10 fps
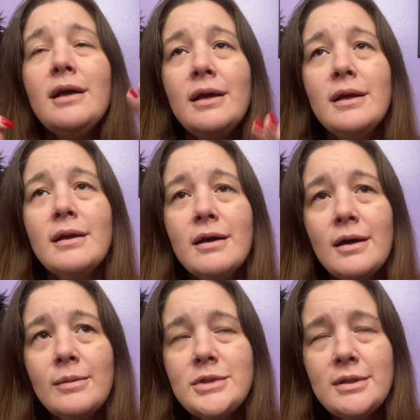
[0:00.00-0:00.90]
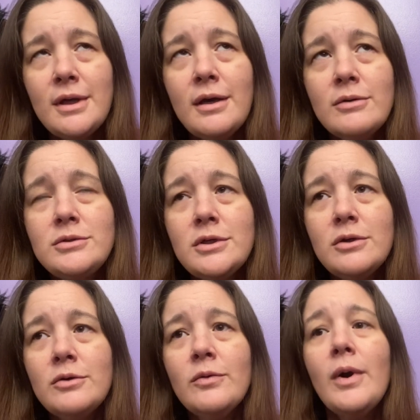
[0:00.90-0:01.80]
It comes down
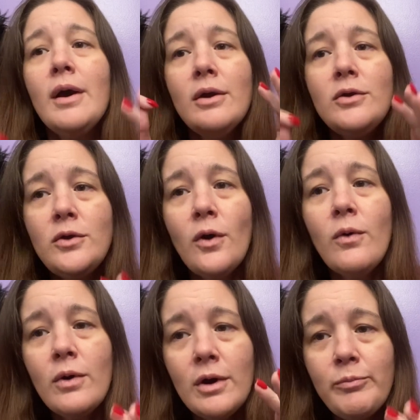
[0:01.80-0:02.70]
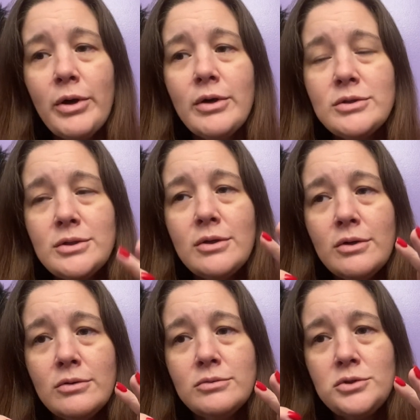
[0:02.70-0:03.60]
to your
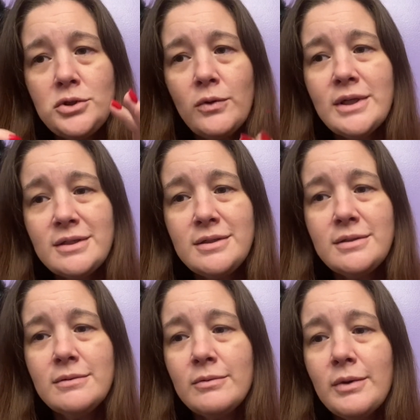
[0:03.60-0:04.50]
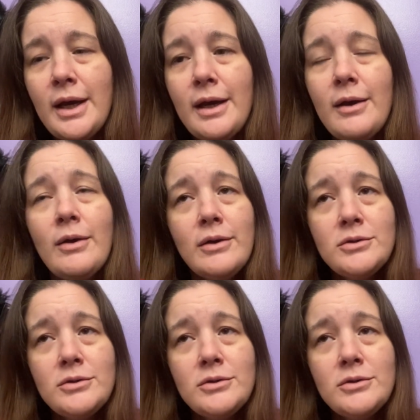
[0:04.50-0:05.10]
personal choice, okay?